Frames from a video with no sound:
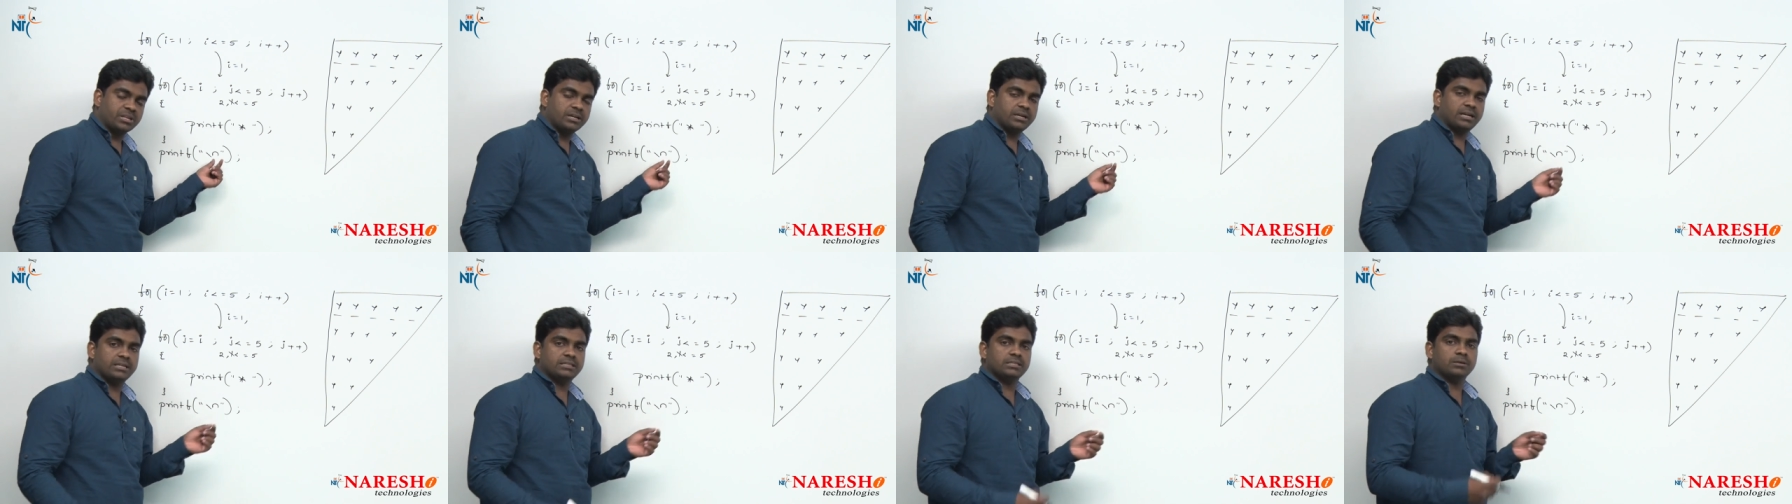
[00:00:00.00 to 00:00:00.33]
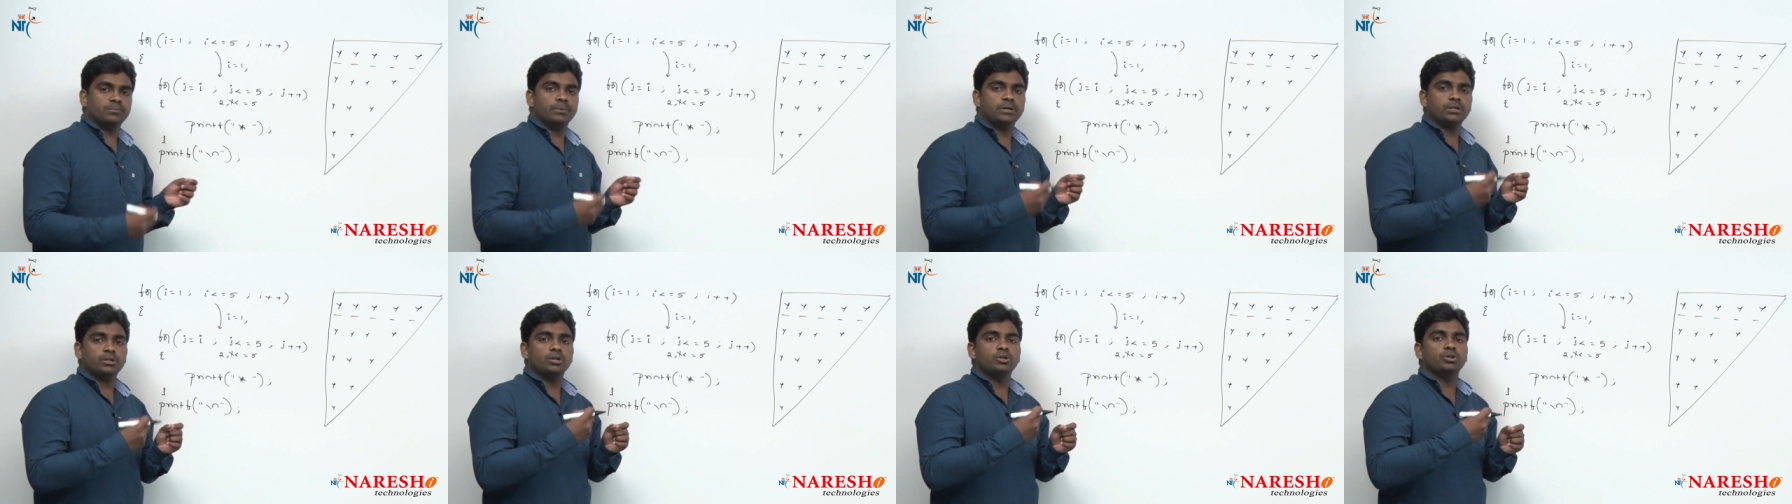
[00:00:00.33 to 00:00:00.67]

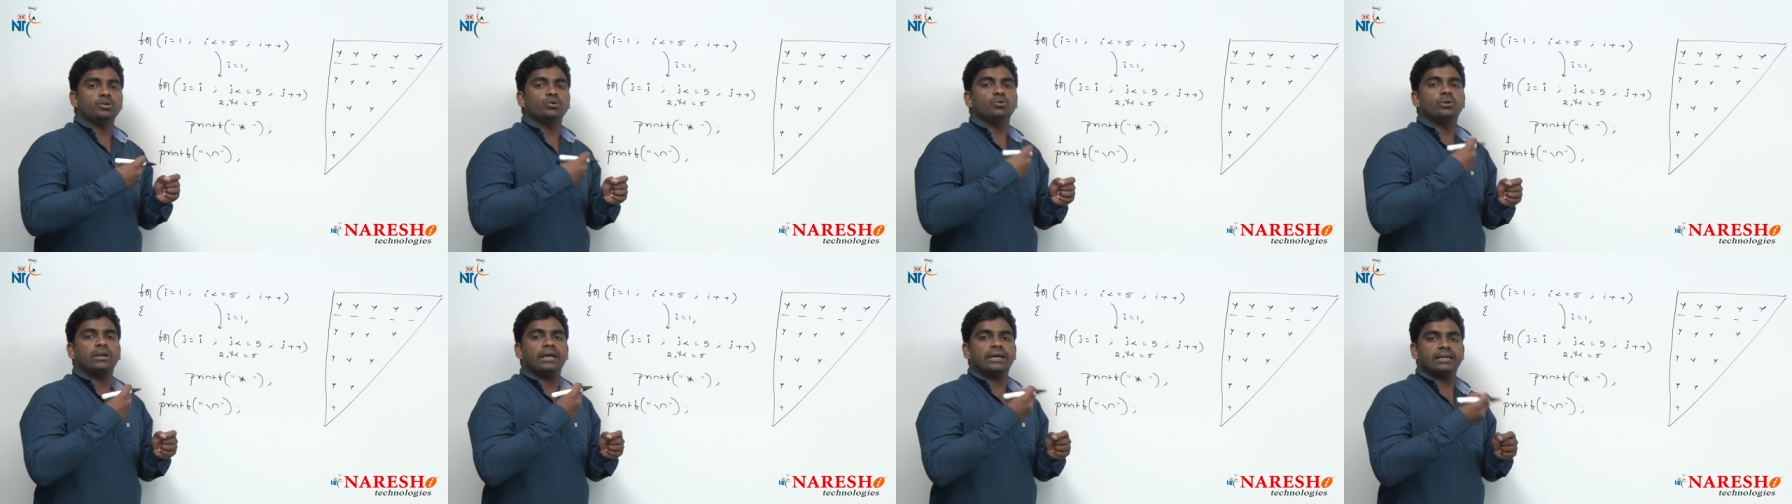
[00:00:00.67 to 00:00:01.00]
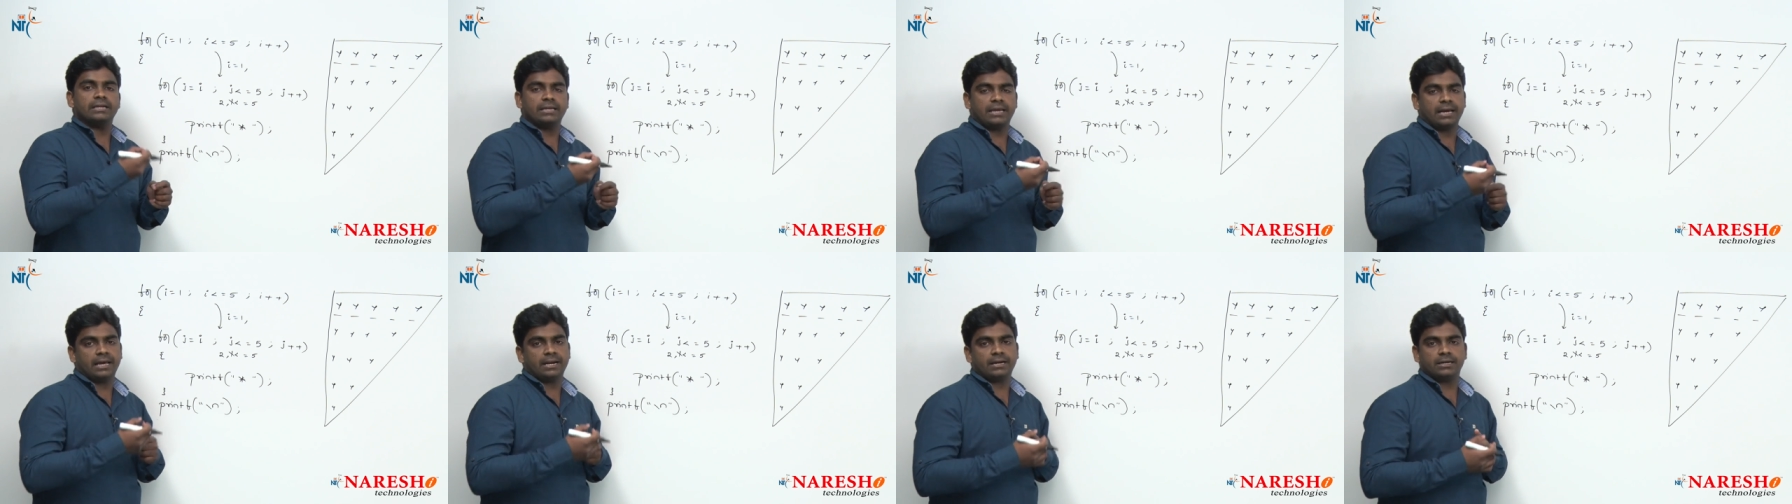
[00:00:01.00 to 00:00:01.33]
nothing but a new
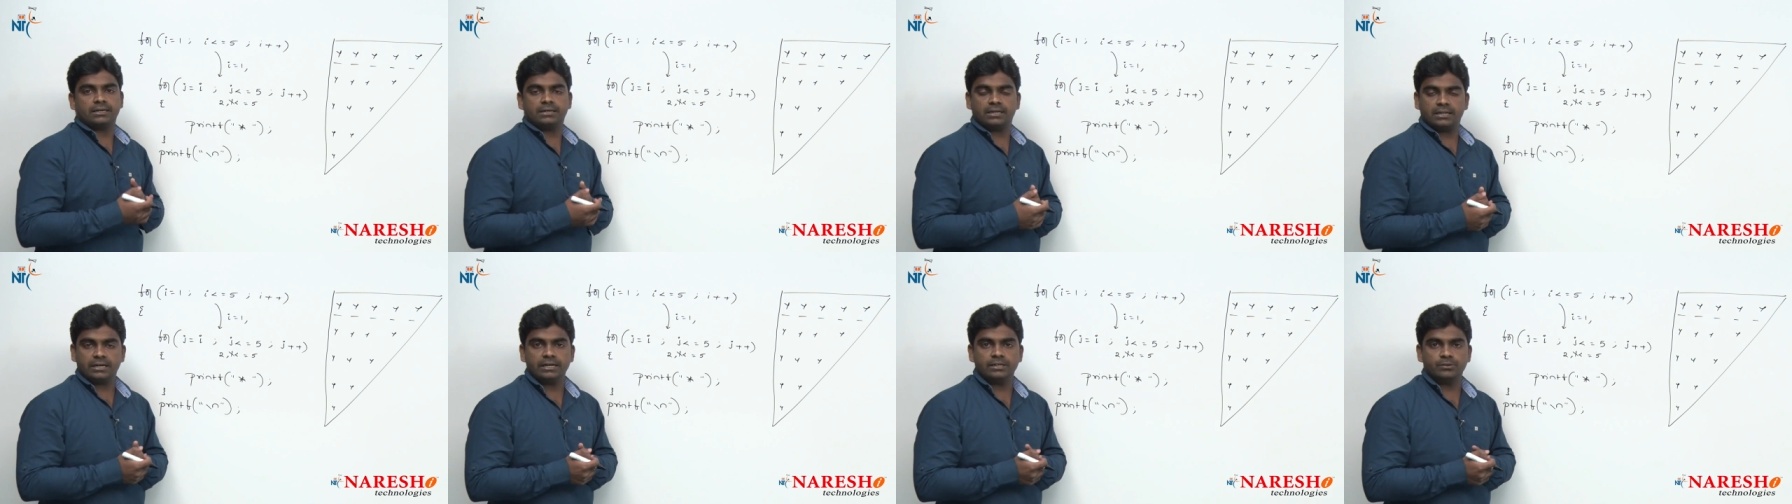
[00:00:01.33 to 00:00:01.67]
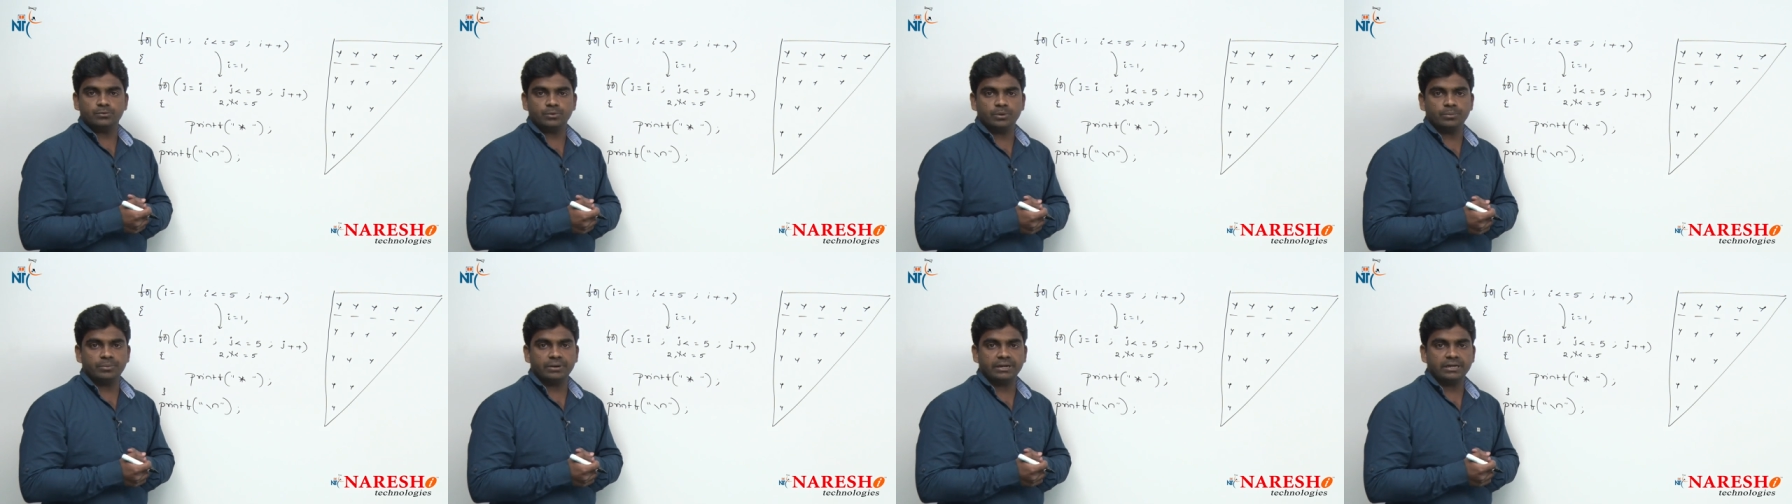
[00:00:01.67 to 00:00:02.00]
line character
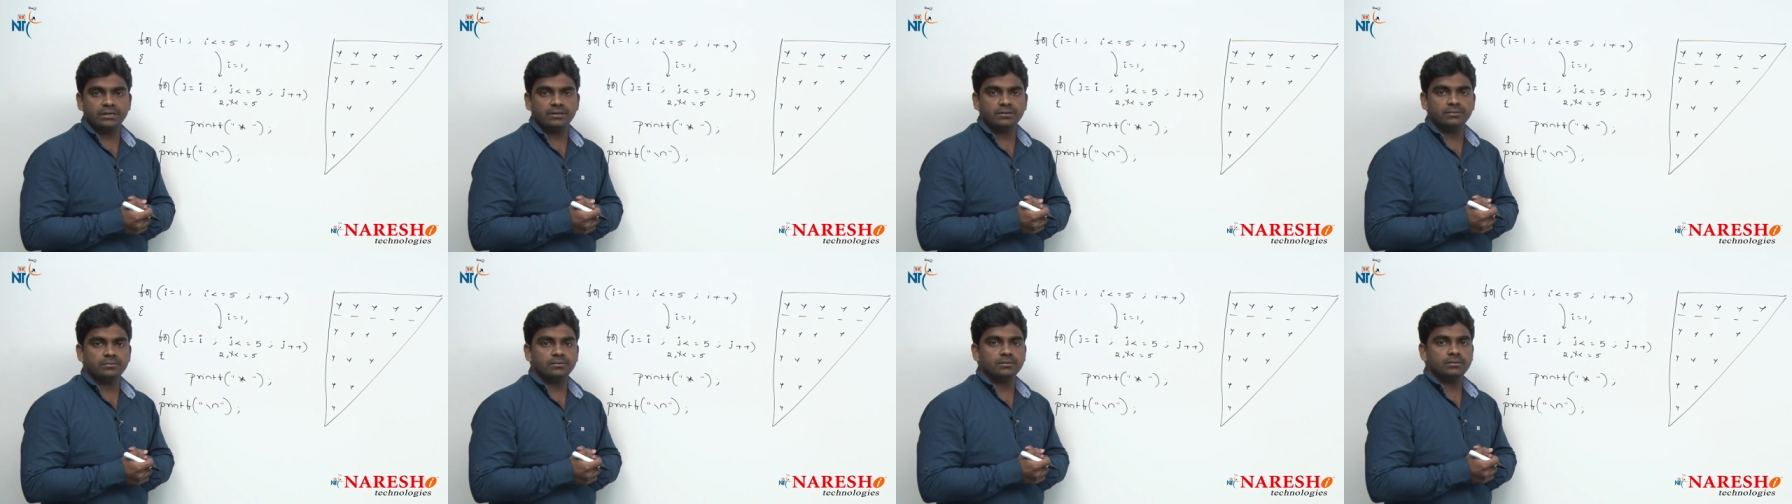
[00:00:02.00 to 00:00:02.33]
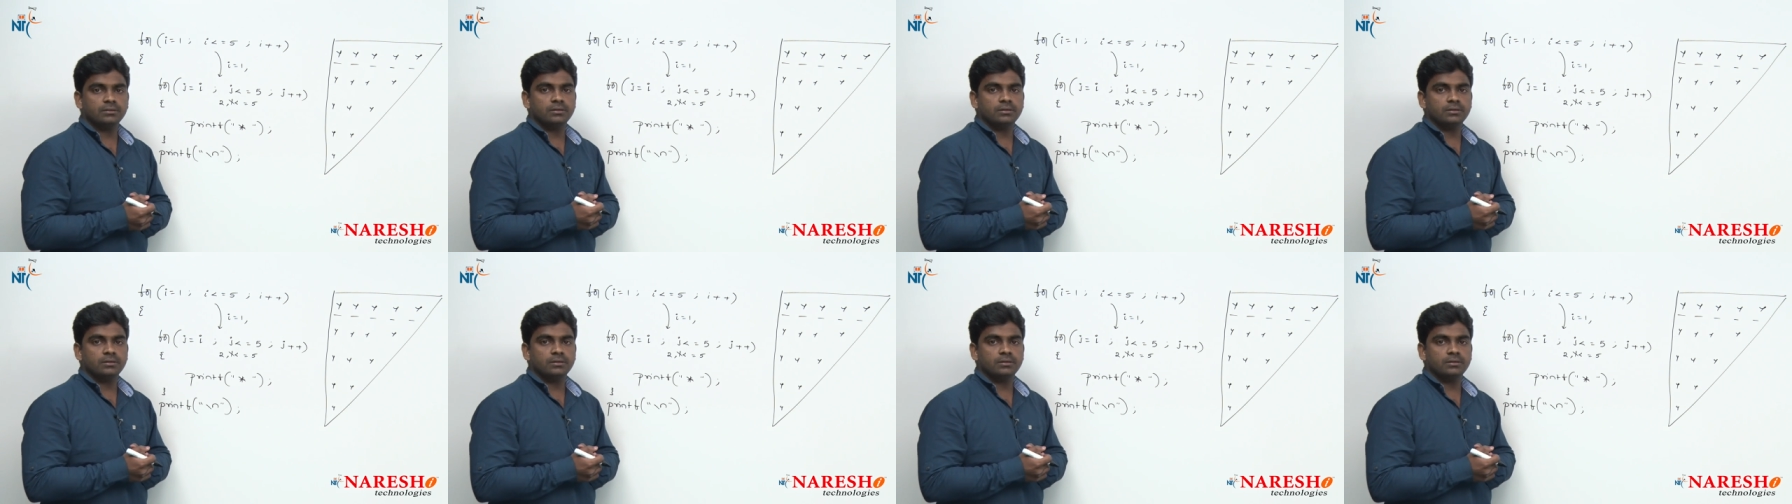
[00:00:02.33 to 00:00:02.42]
it will print.